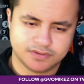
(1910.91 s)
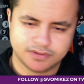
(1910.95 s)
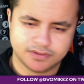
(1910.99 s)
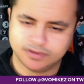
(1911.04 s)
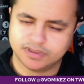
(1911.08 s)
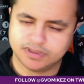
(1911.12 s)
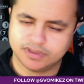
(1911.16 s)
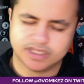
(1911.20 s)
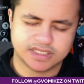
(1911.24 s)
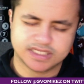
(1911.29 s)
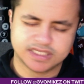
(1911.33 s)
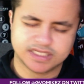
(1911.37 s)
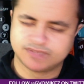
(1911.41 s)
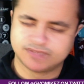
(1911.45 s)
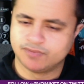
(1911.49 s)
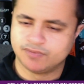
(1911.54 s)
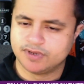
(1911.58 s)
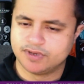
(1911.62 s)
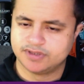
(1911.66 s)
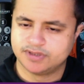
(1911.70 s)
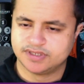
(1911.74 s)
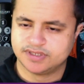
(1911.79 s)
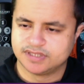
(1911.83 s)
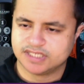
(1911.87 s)
That's one
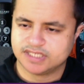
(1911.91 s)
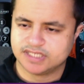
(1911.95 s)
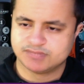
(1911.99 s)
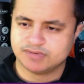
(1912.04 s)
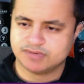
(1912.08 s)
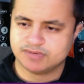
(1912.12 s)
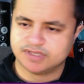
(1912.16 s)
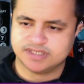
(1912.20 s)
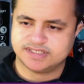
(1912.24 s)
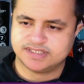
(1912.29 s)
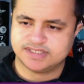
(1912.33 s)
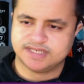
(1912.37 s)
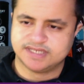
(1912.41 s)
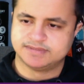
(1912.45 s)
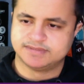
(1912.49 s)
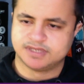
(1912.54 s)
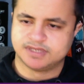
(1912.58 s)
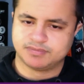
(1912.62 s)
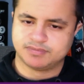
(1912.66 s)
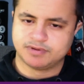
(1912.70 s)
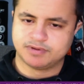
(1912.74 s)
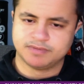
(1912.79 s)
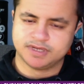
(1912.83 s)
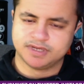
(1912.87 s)
of the teams in the
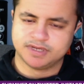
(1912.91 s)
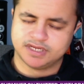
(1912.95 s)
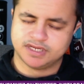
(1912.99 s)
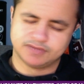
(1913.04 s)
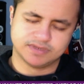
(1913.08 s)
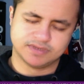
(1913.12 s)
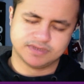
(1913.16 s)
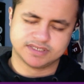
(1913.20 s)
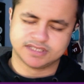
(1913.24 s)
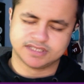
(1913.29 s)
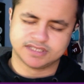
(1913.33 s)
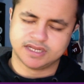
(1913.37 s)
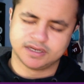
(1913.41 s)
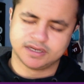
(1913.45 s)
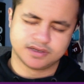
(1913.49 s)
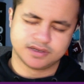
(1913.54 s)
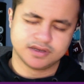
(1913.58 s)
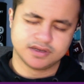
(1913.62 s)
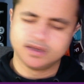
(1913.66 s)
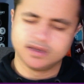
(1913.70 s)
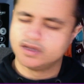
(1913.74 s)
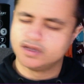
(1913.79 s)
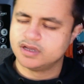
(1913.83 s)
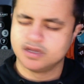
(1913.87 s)
Premier League where it's like
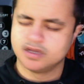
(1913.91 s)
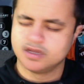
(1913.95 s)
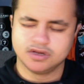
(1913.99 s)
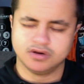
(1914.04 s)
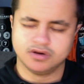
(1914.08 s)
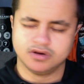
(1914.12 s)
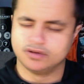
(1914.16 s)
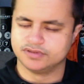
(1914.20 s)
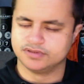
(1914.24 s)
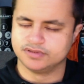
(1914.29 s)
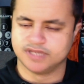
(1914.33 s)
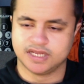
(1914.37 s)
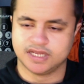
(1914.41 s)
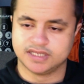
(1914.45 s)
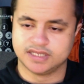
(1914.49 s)
long day.